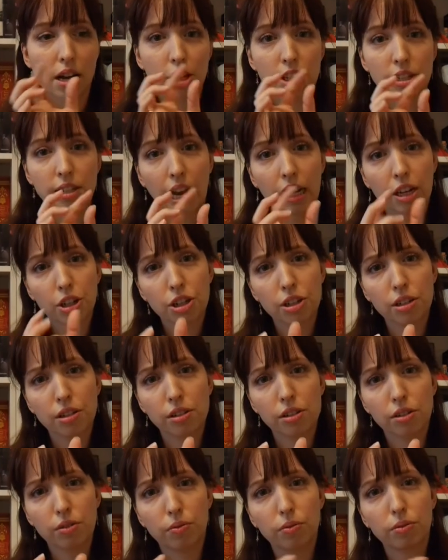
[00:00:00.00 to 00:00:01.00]

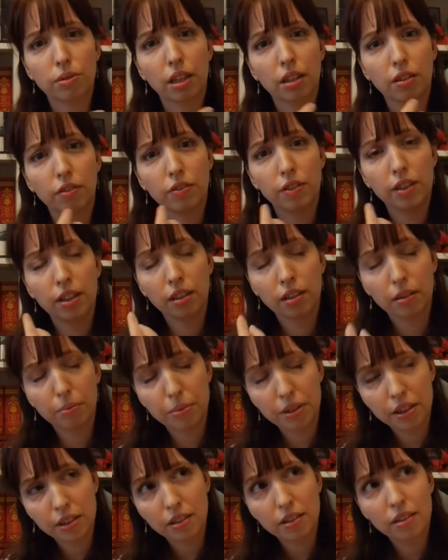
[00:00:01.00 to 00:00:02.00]
sections that feel a
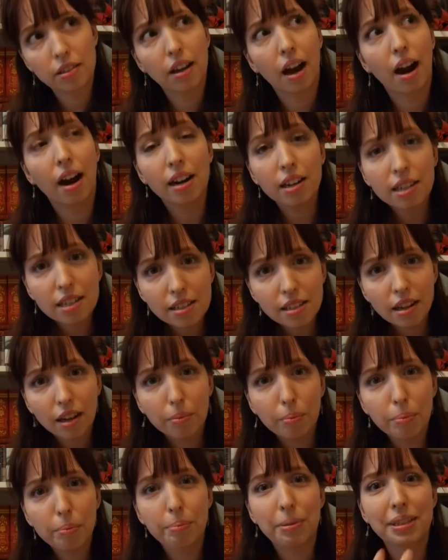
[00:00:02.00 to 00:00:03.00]
bit
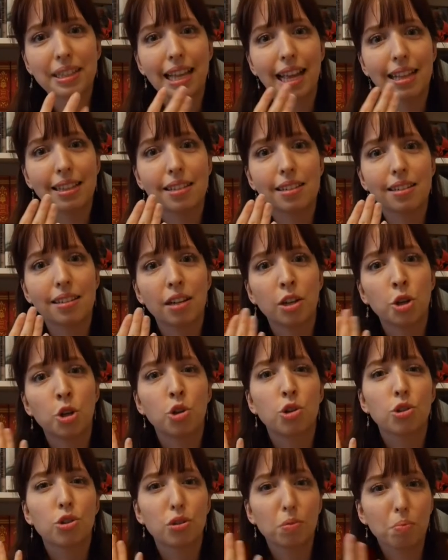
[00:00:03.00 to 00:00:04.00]
tiresome, but that's
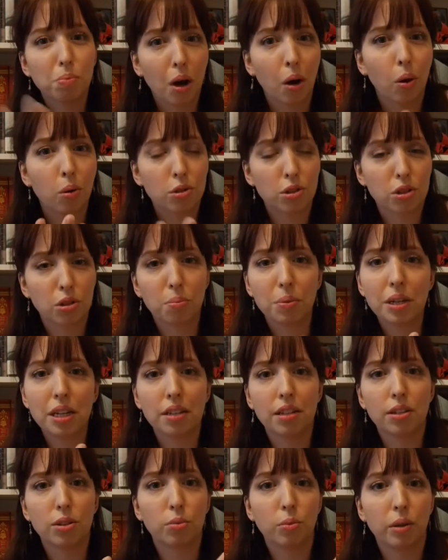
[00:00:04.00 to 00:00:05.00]
supposed to be
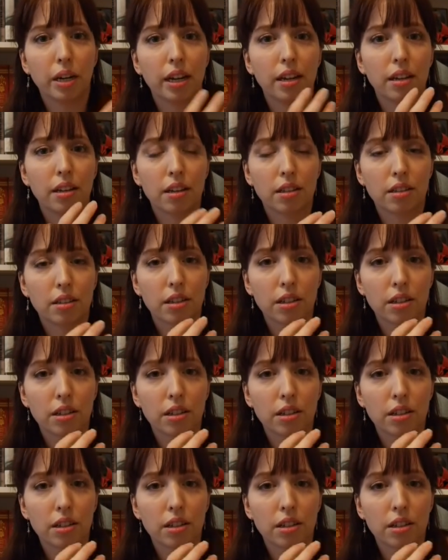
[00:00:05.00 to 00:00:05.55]
this way.